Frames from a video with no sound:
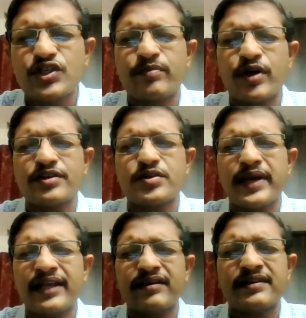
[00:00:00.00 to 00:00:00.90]
which you brought
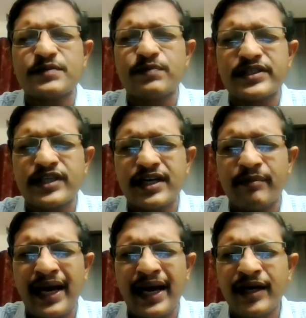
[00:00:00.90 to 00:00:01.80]
together in this
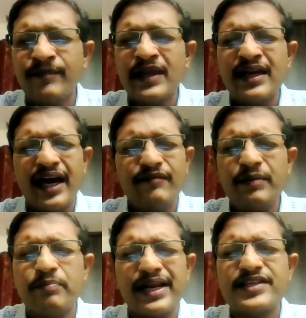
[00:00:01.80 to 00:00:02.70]
particular manner. And
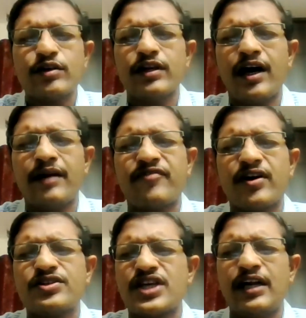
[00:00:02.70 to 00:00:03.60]
we praise you, Lord,
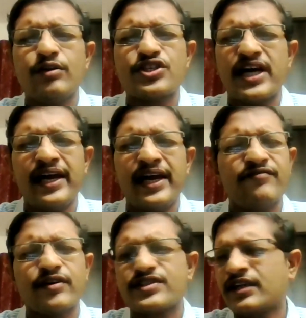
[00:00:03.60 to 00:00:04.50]
for Shalu
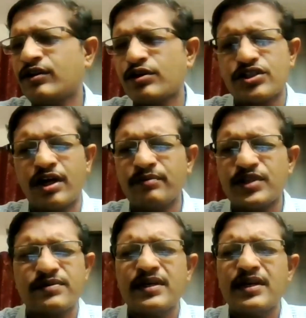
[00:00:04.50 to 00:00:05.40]
Chayan, for Santosh
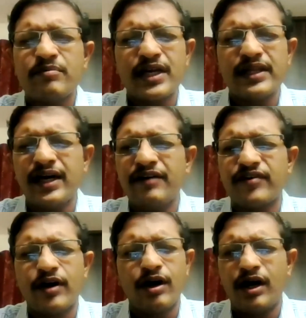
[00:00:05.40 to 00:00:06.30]
Thoms, brother,
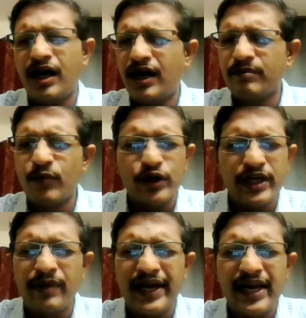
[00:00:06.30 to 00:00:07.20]
for
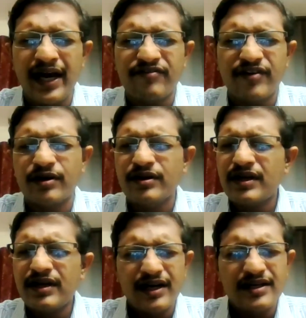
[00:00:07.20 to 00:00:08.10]
Muni Bhaiya, for
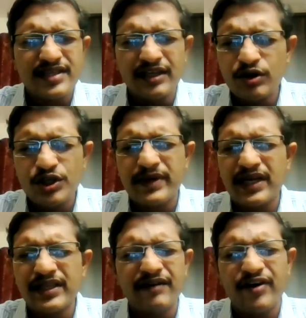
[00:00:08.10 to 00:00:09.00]
Santosh,
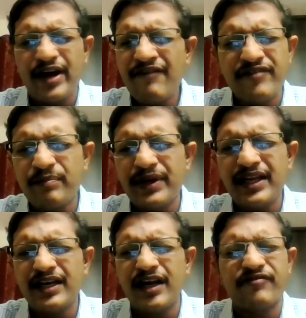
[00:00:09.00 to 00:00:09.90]
brother, for
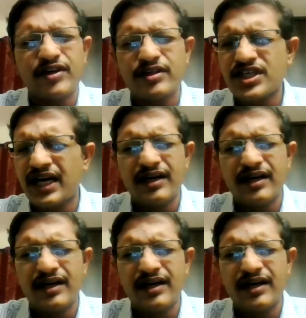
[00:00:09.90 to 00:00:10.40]
everybody, Lord, for